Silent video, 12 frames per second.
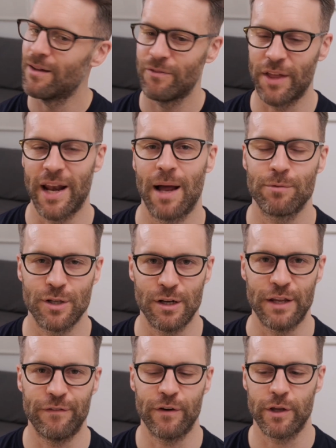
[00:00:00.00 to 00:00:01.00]
then
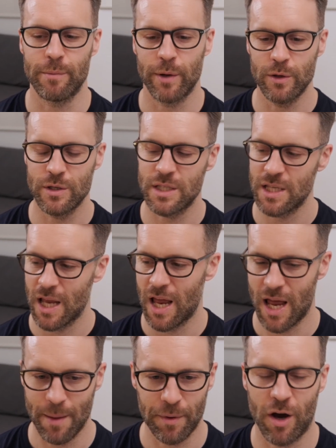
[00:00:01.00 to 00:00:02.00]
absolutely fill your boots.
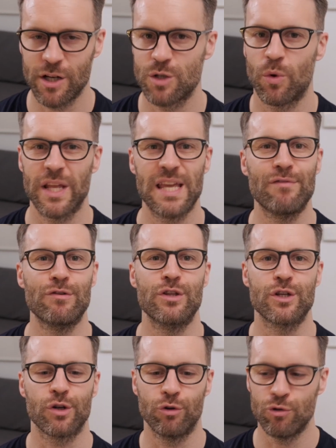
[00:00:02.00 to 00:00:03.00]
Uh, but I just want to give you the
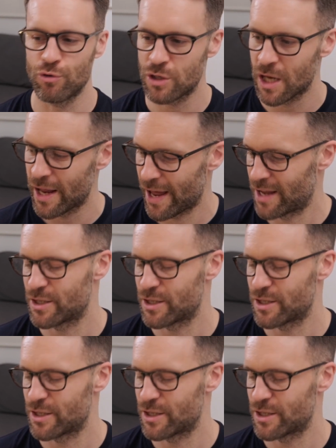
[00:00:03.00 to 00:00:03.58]
tools uh,